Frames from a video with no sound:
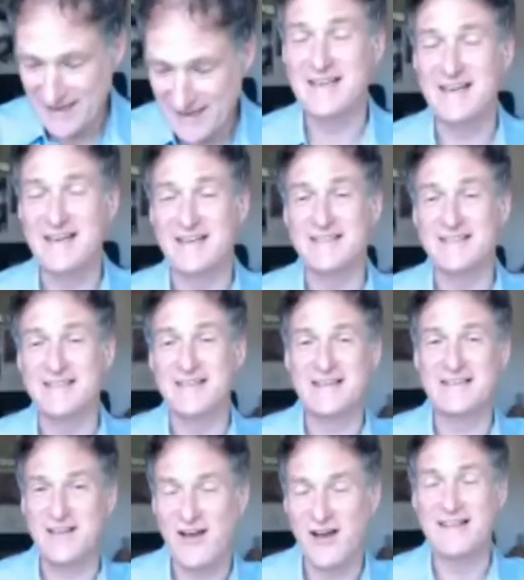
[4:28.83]
So that's
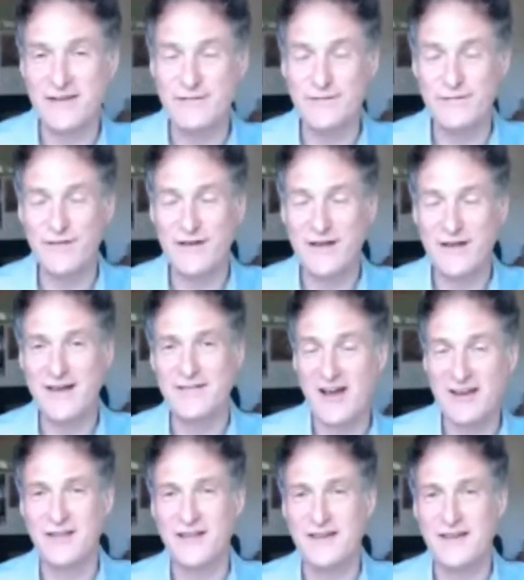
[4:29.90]
it. So that's kind of
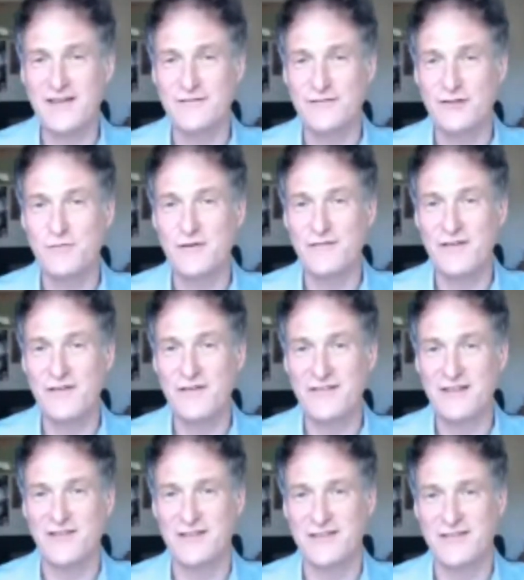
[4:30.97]
the new
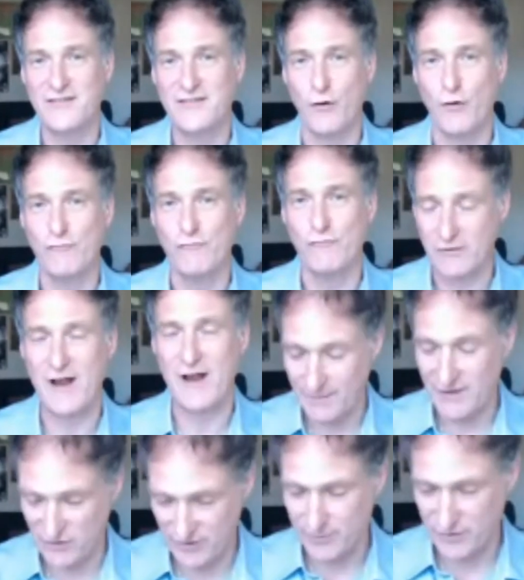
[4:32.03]
events sort of
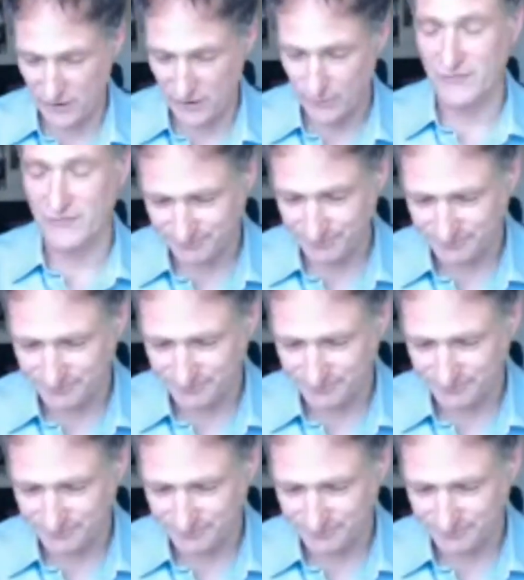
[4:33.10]
roundup, as it were.